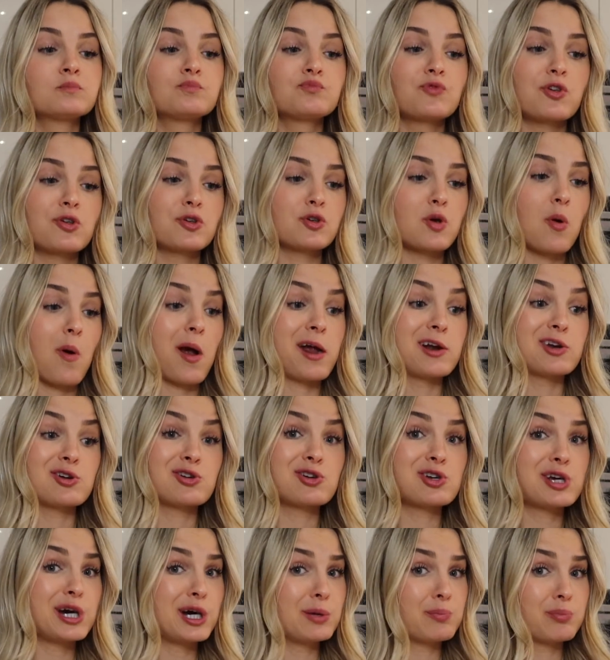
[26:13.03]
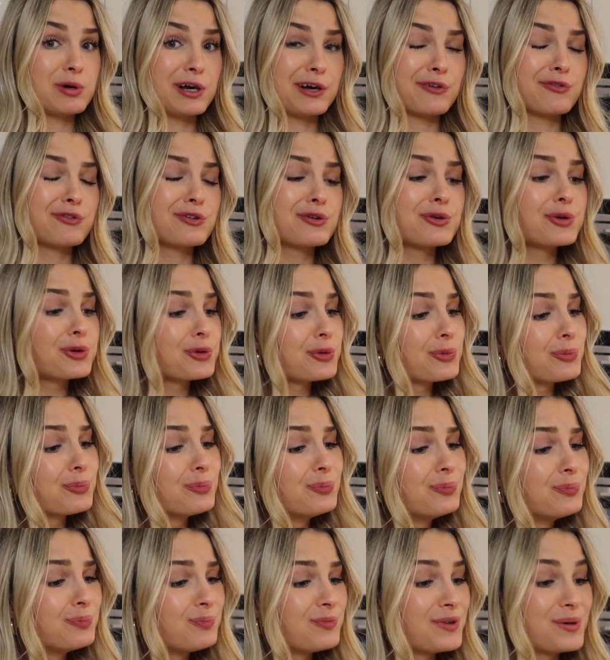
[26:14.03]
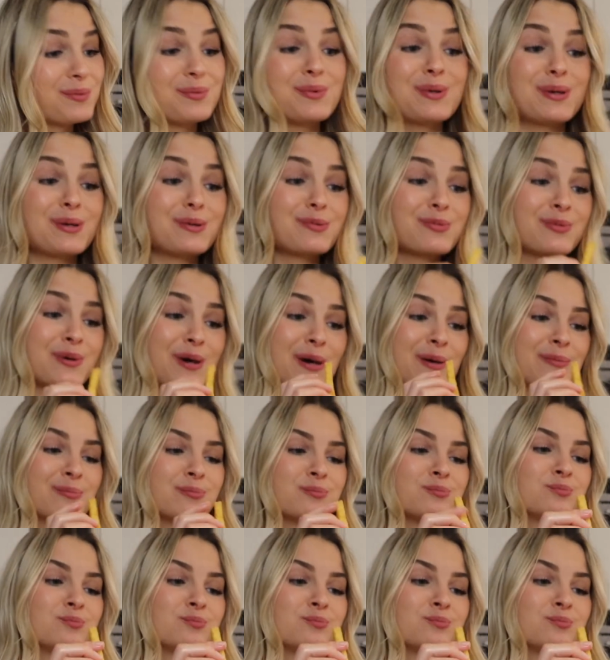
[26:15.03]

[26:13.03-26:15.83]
I know, I just had breakfast. Maybe that's why.